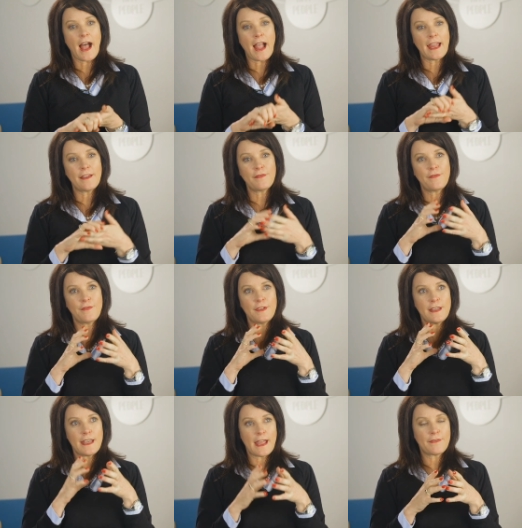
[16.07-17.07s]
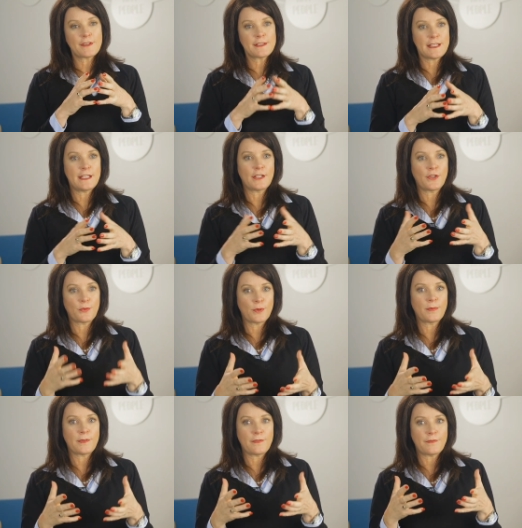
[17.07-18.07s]
I have never seen a
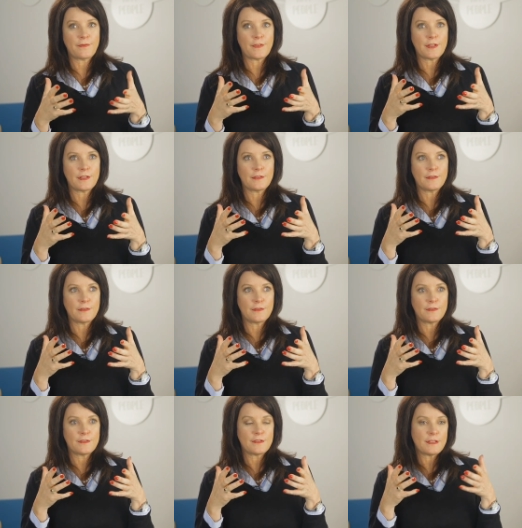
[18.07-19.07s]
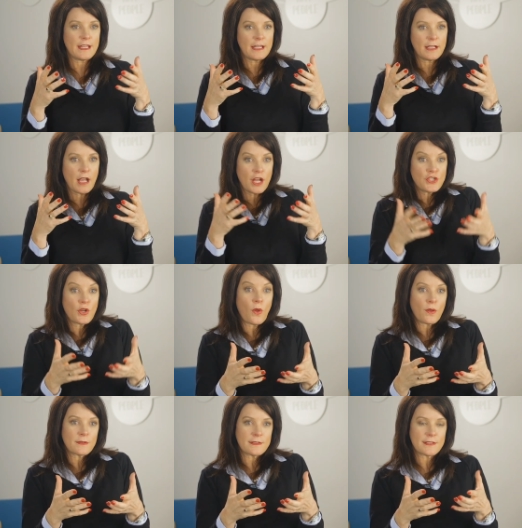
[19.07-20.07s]
group of
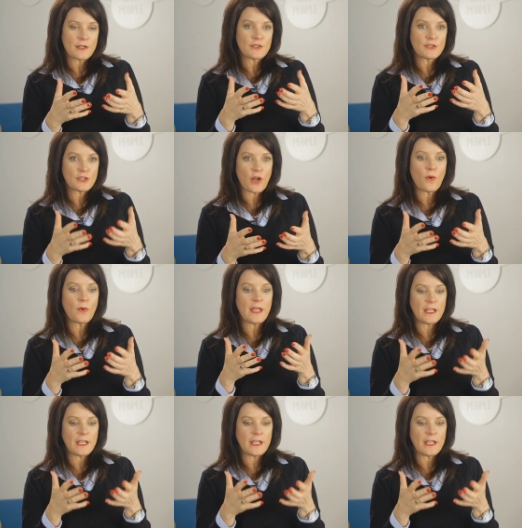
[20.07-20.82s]
adults so